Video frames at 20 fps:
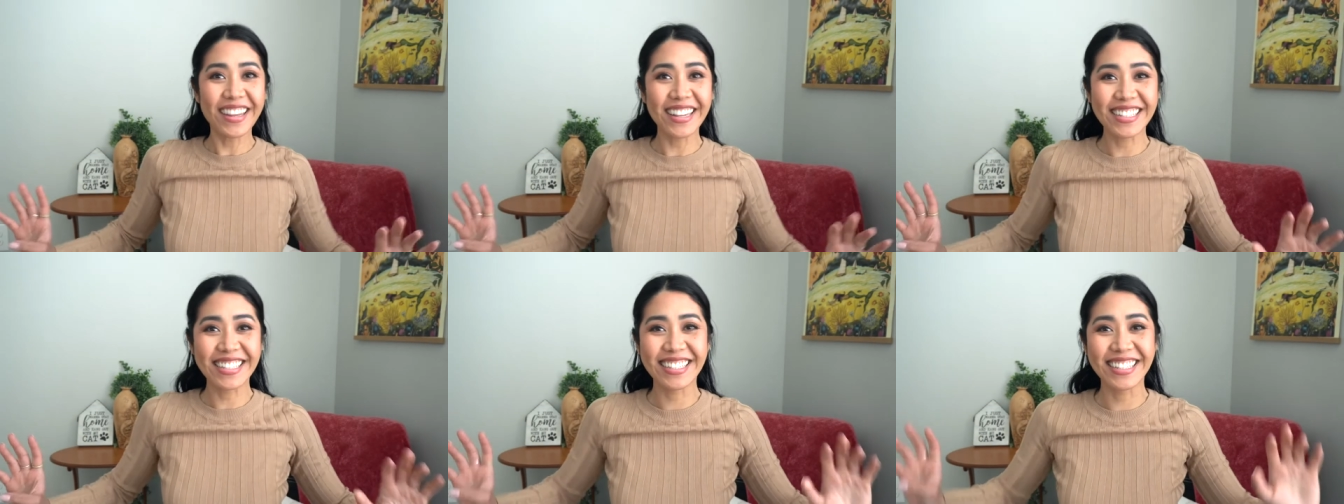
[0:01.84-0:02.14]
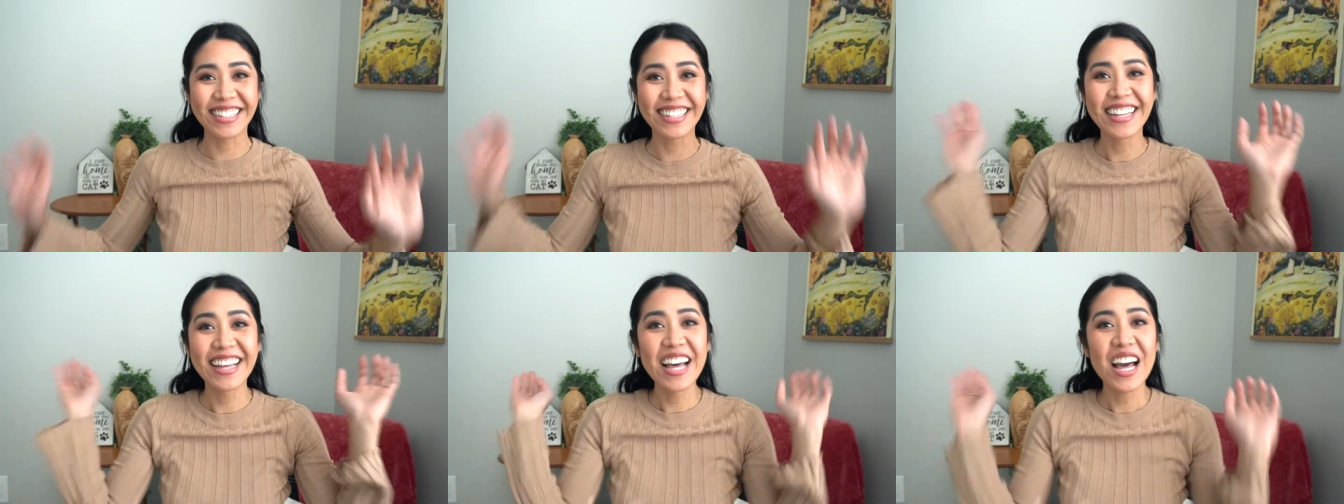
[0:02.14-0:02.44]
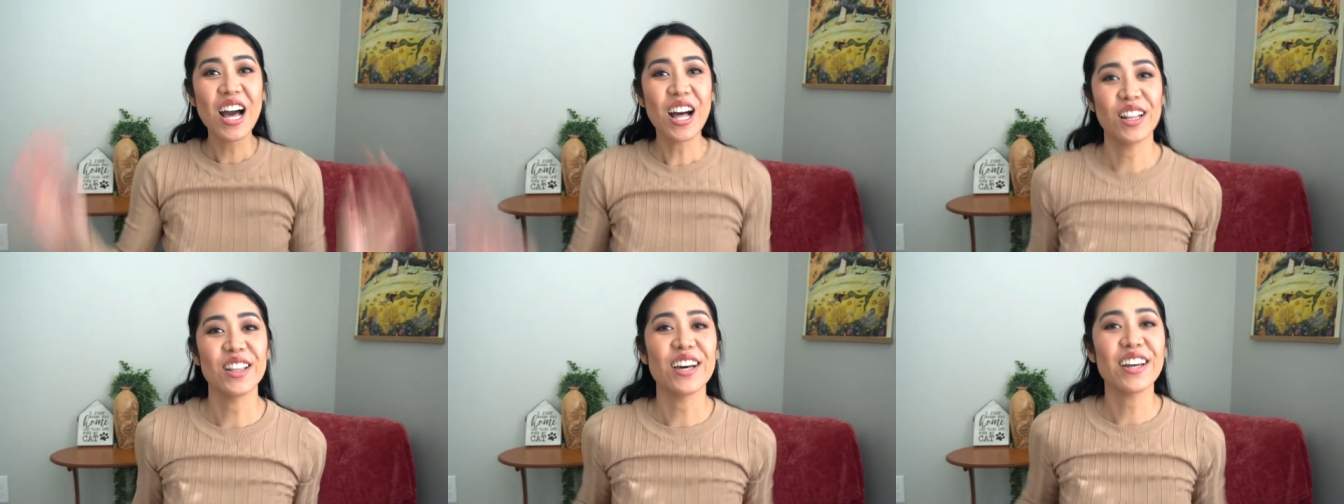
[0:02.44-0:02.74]
that's
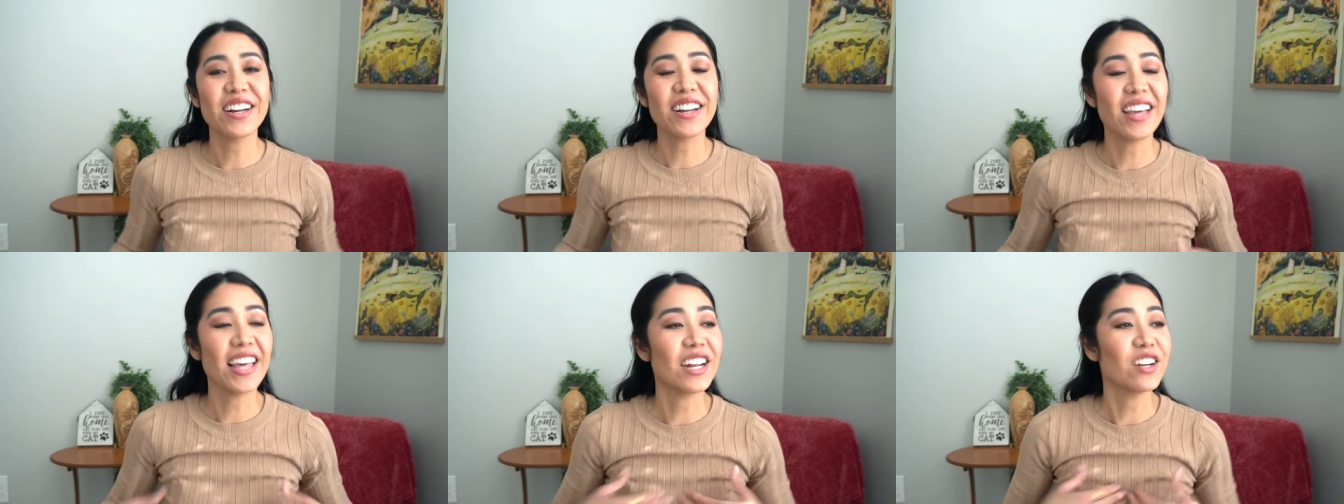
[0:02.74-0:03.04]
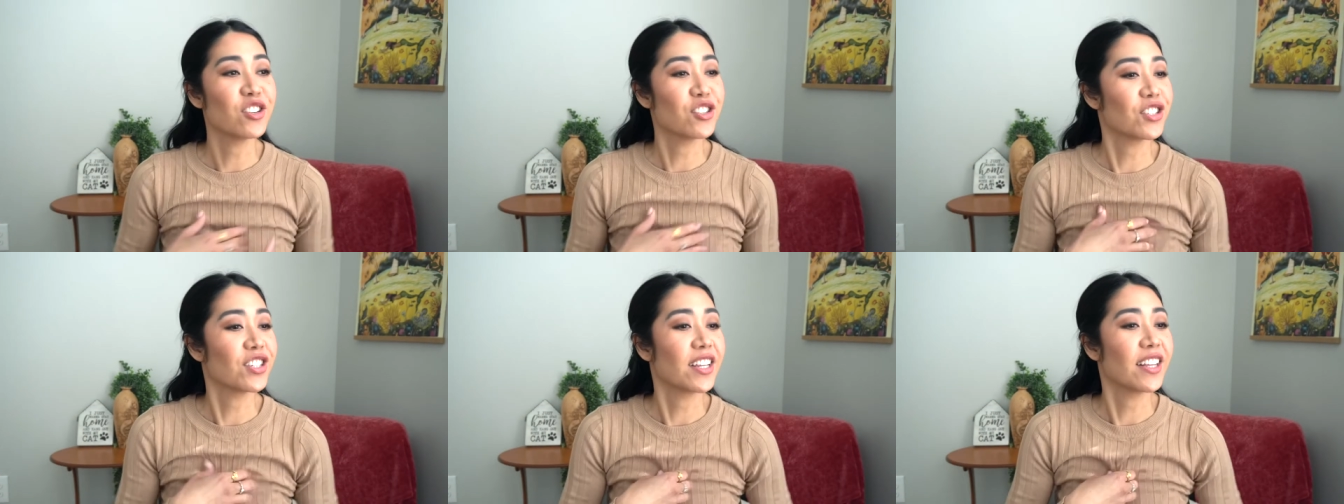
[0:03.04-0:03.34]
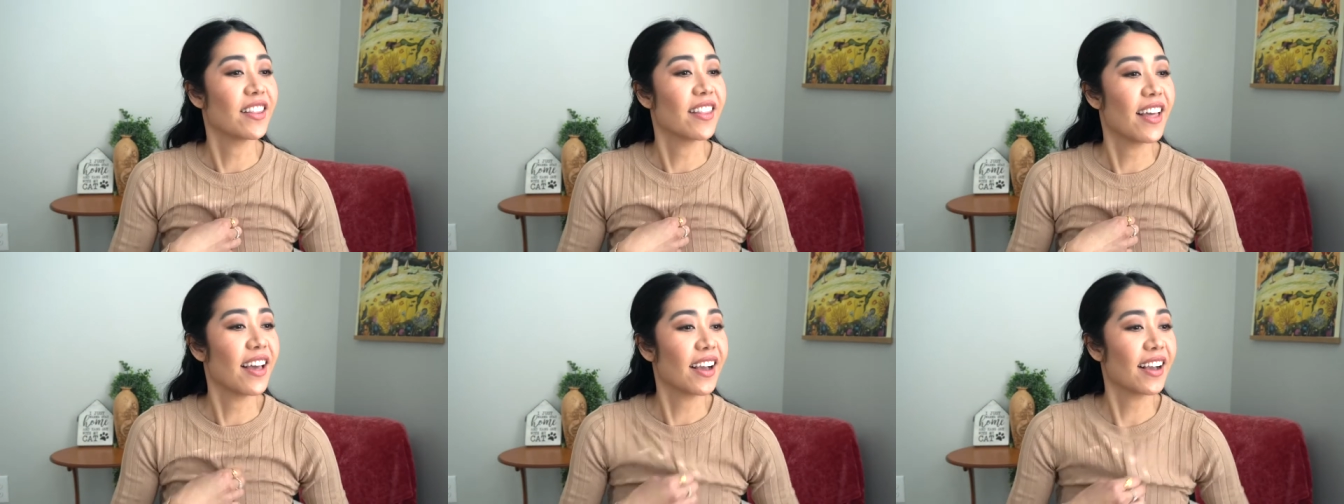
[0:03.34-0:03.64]
a lot of energy
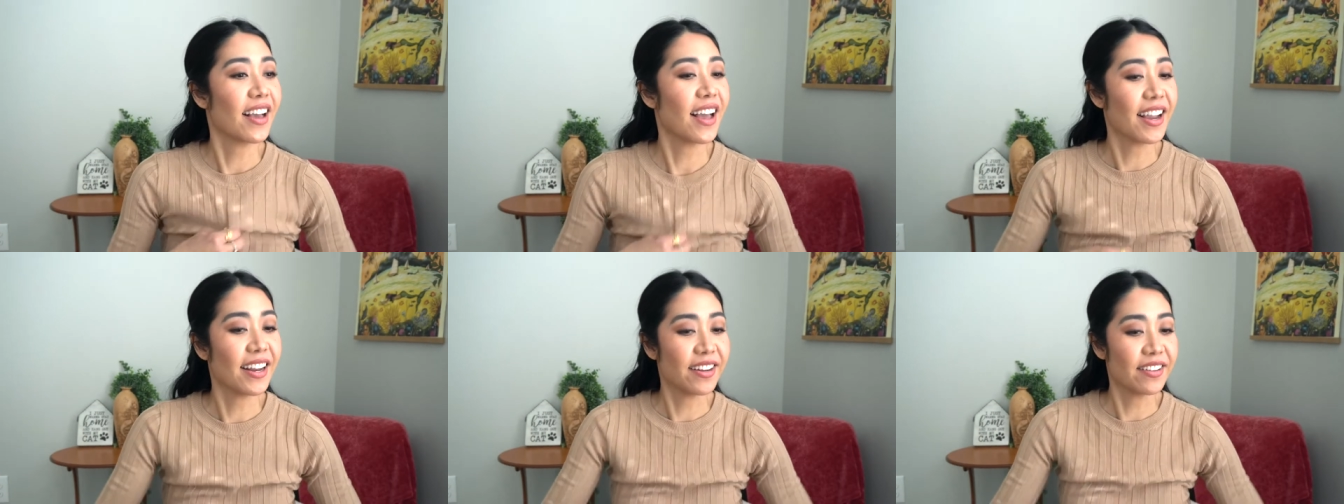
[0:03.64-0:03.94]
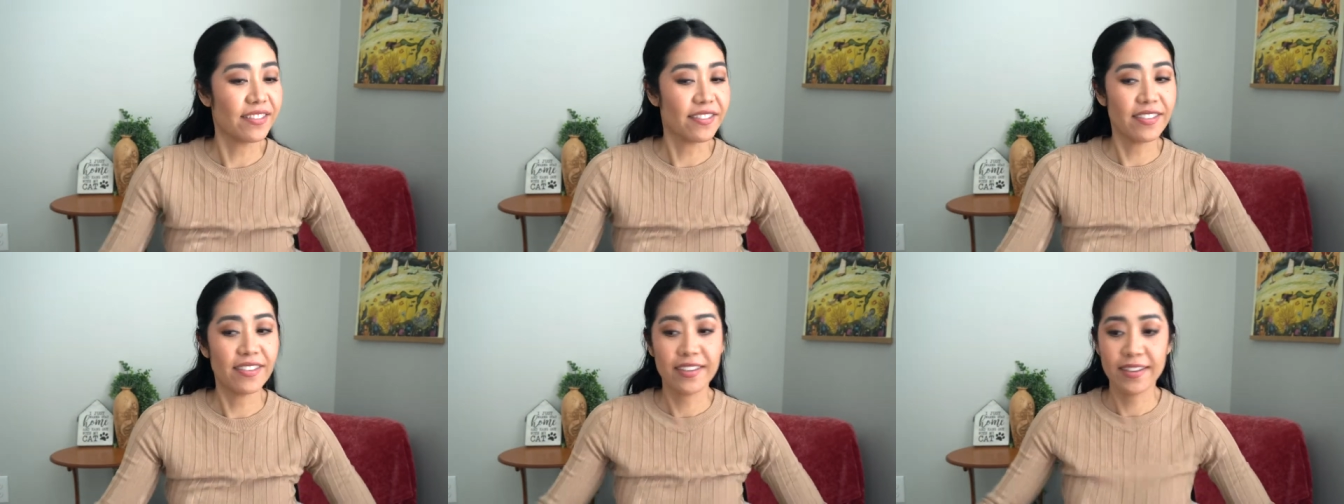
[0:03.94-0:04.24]
and that kind of